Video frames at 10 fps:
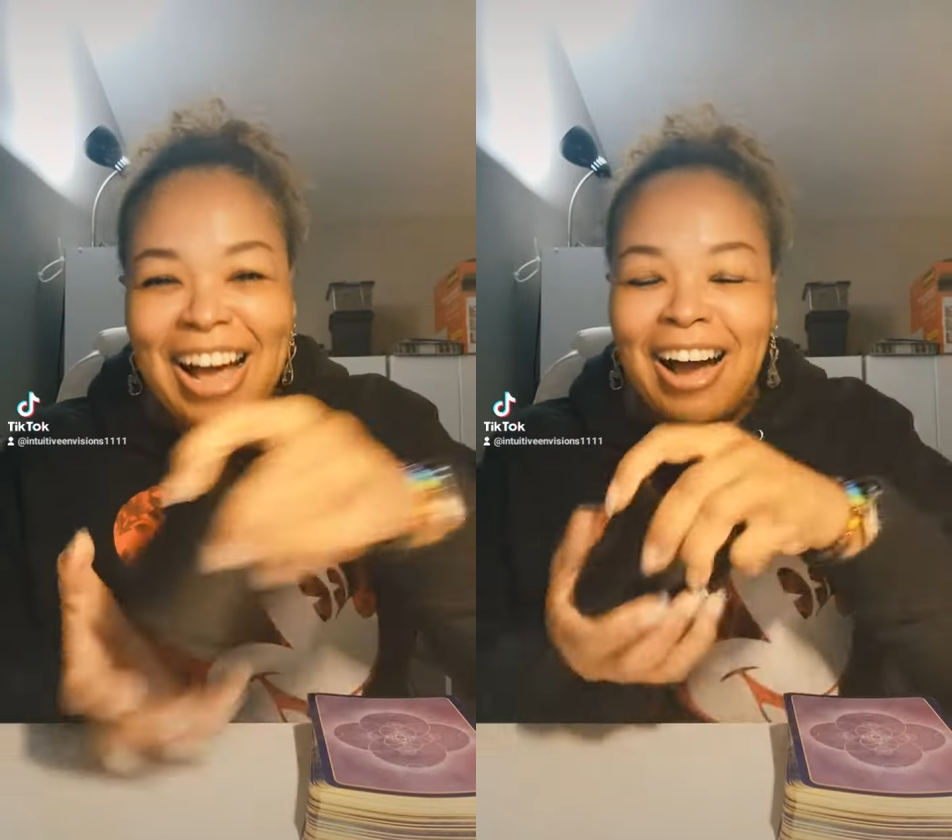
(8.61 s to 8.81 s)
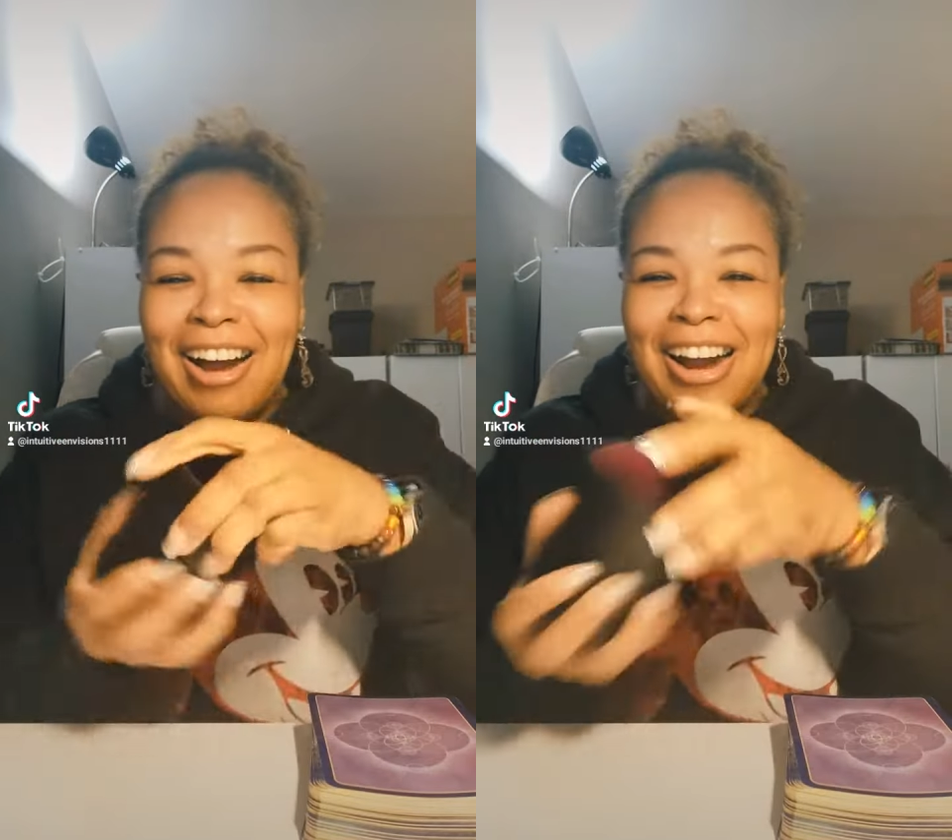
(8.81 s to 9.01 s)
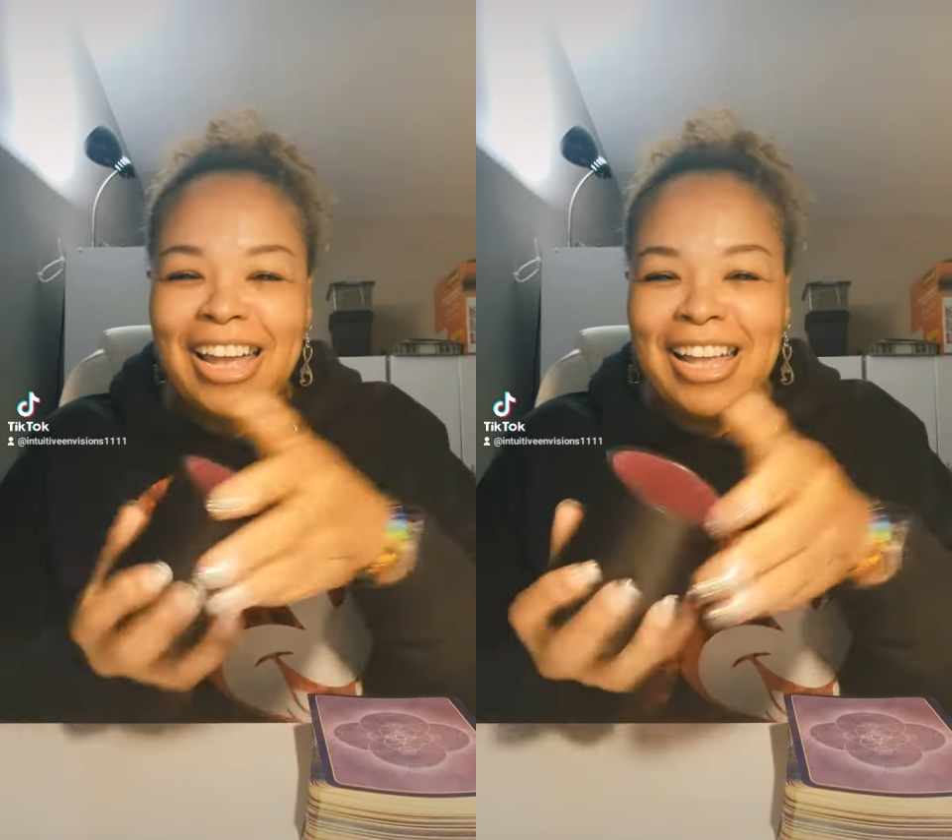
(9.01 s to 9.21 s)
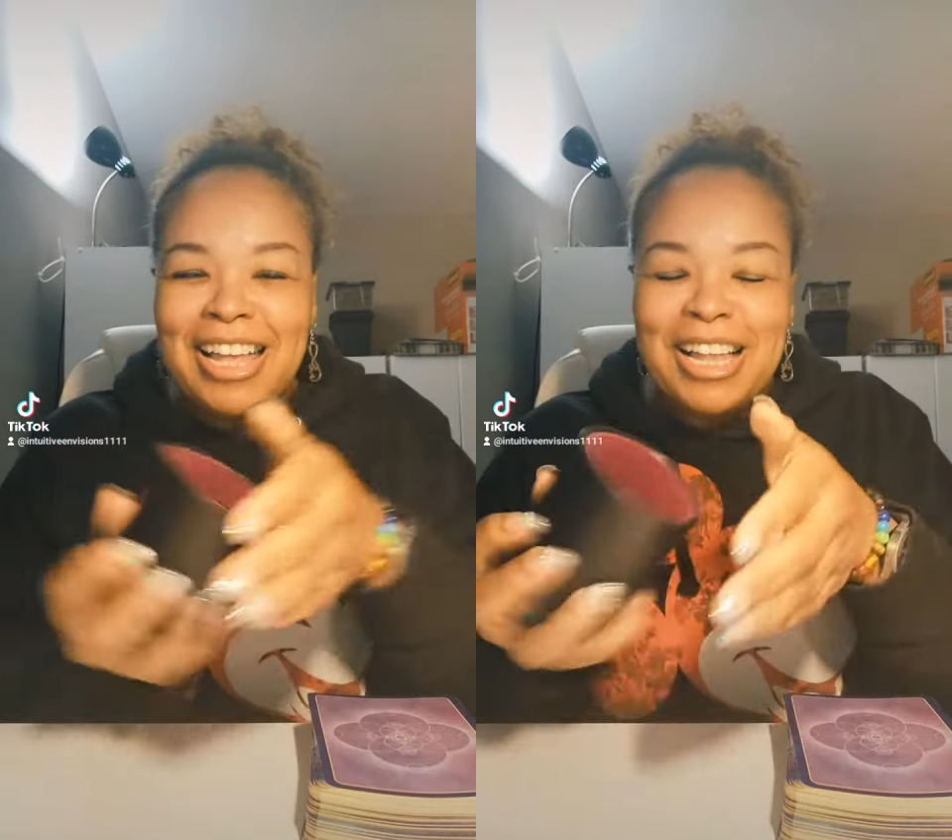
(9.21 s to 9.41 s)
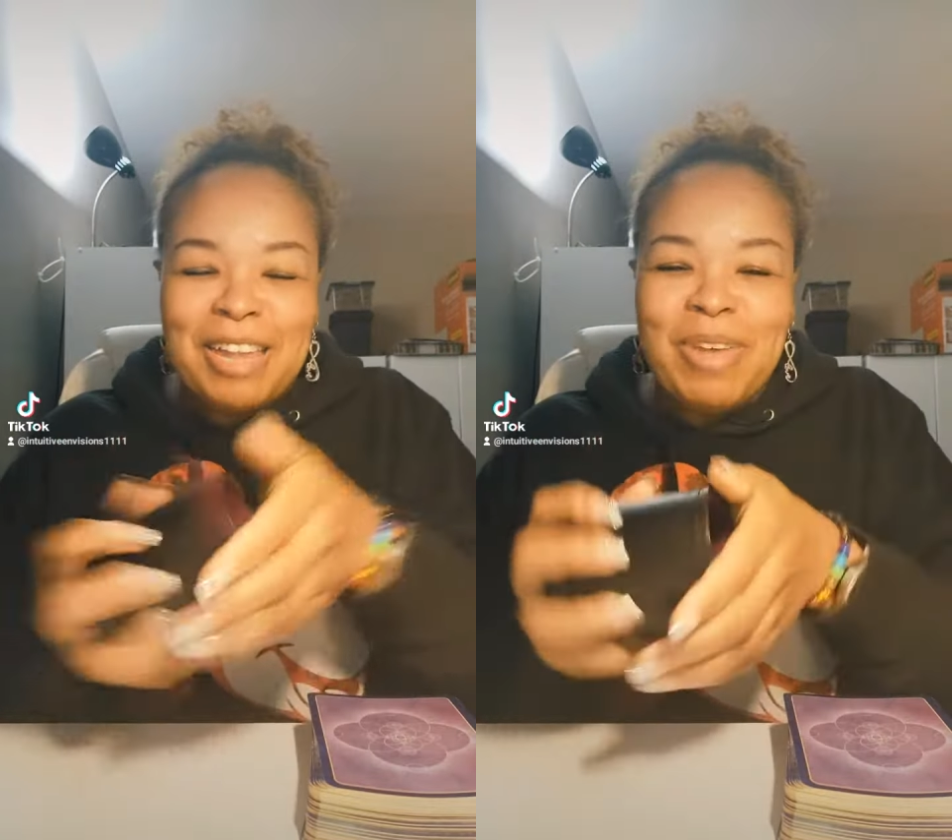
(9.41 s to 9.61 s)
All right.
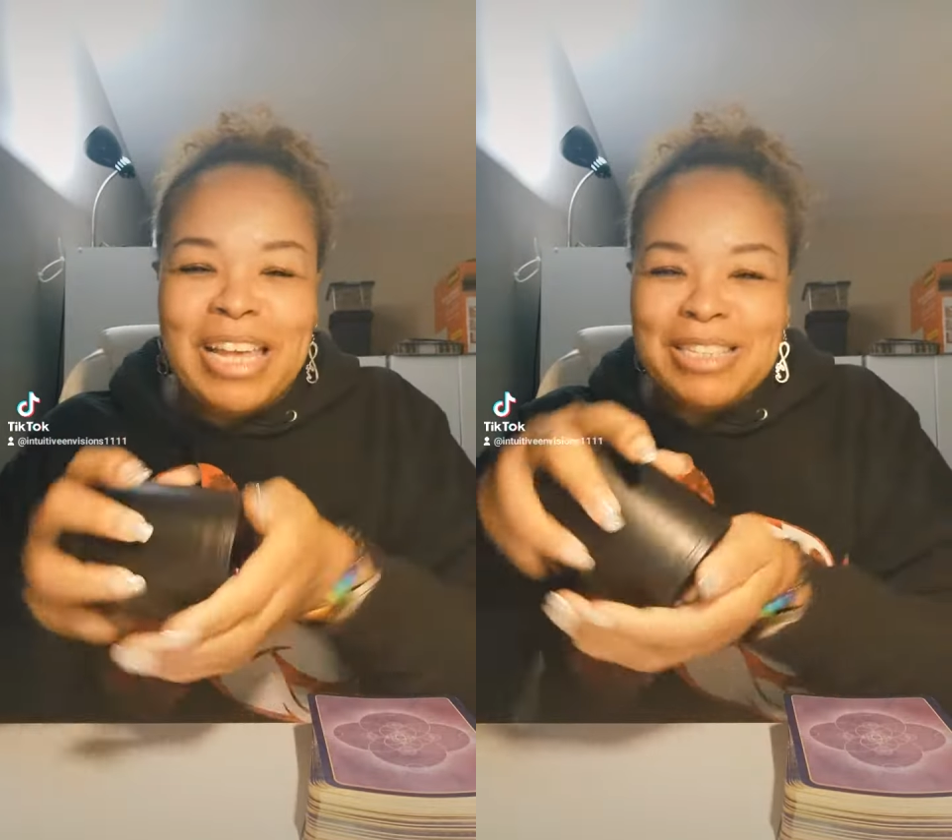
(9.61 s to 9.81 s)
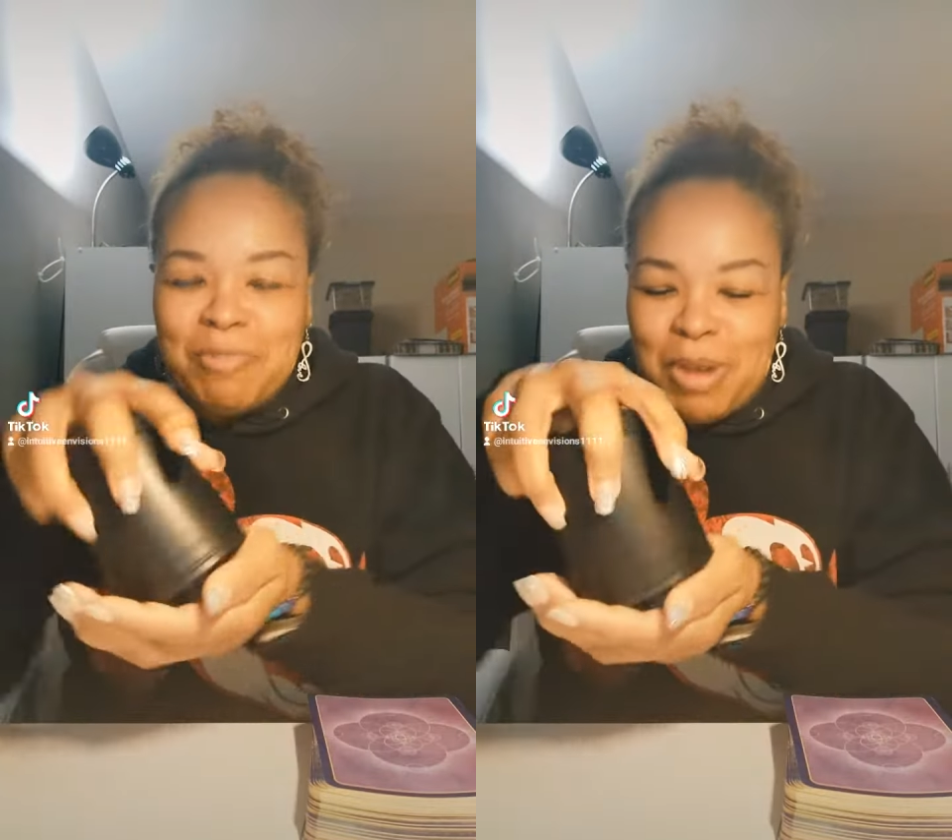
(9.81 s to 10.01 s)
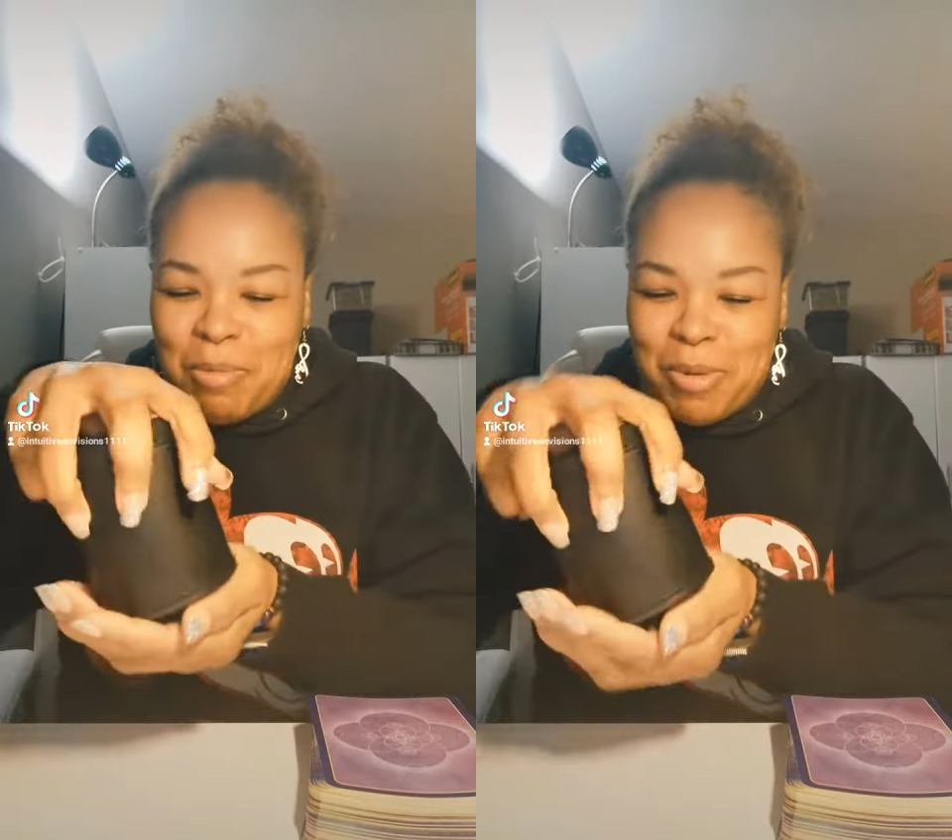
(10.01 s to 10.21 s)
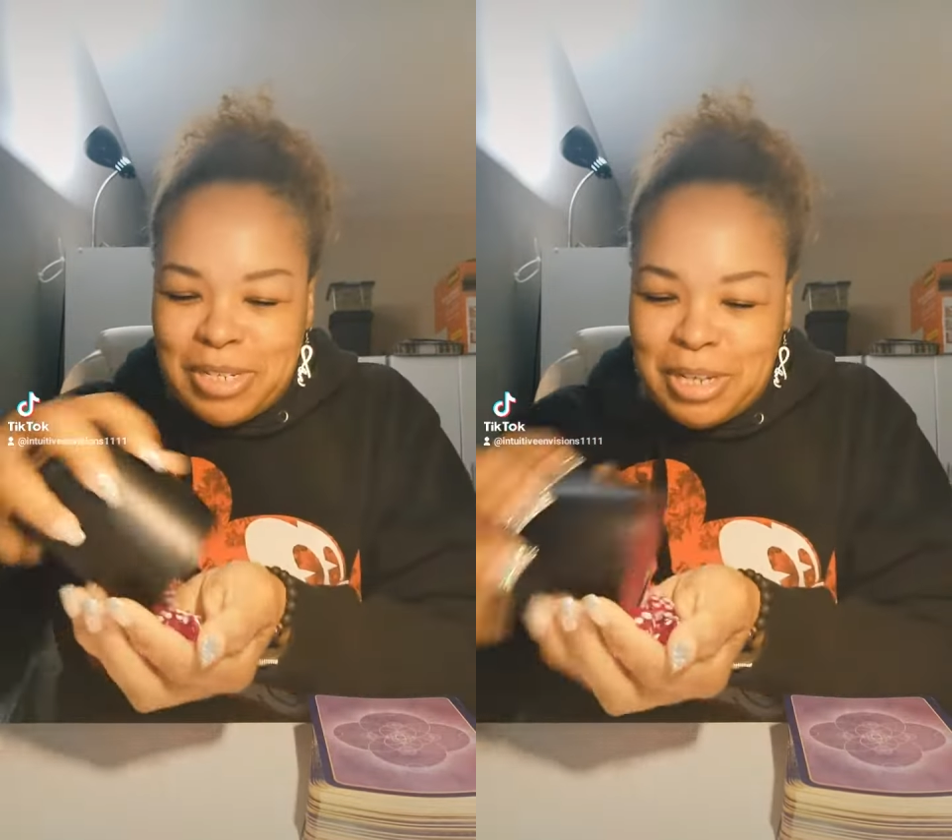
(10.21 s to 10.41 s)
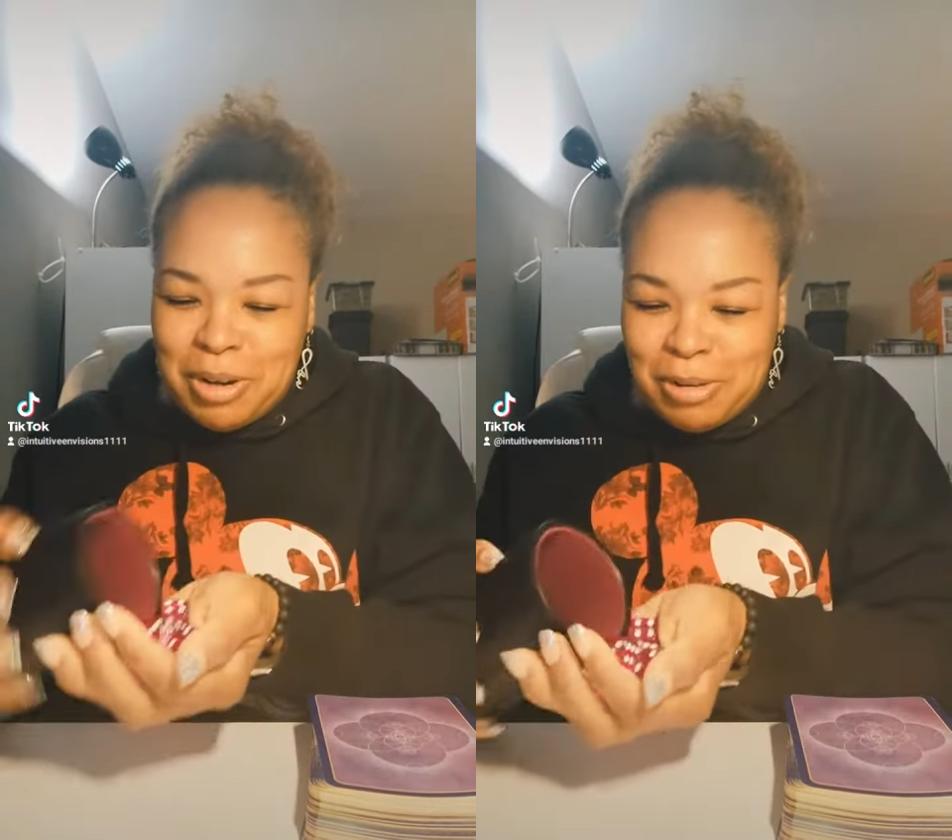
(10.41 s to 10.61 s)
Let me get some
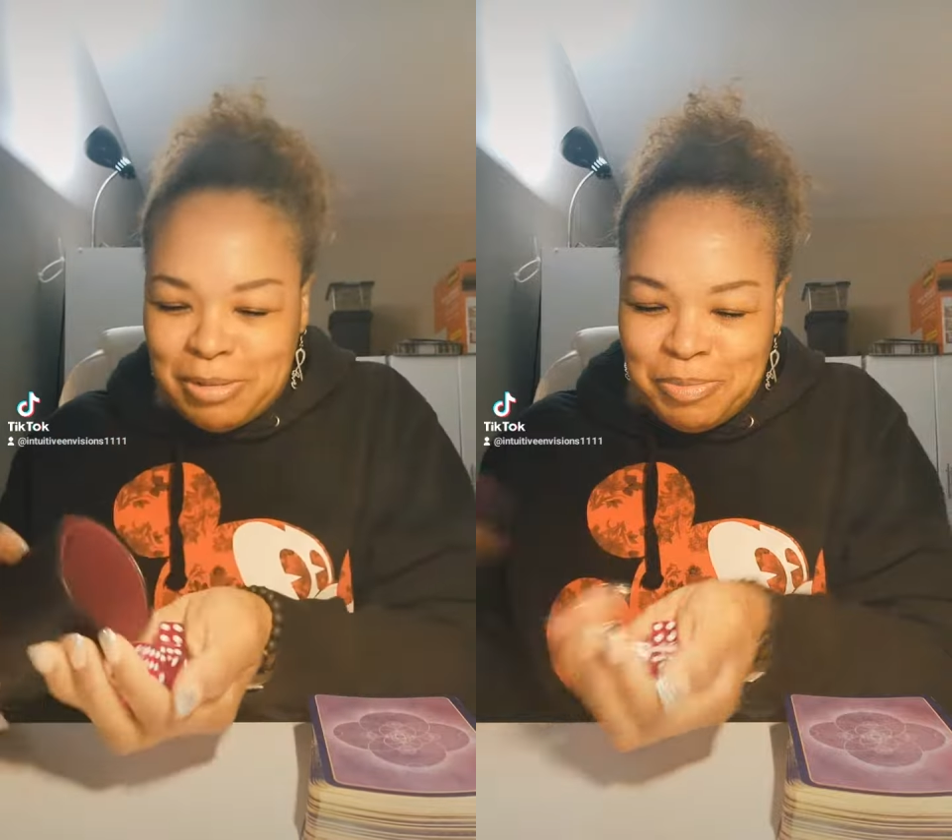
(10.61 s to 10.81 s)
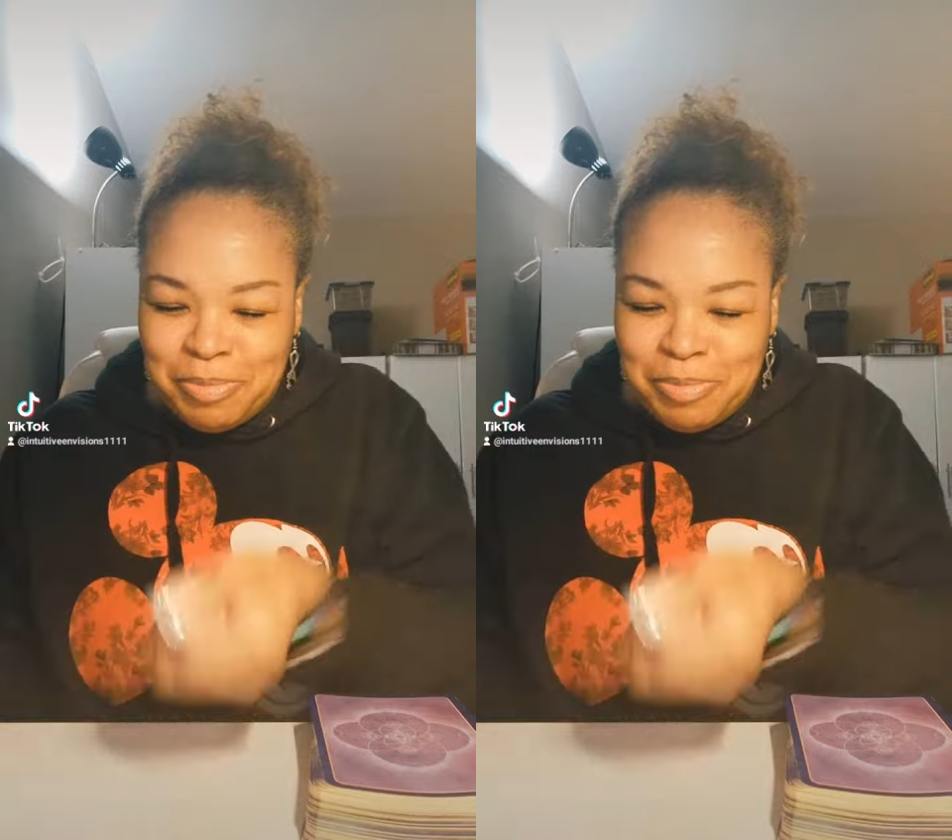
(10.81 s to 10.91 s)
numbers here.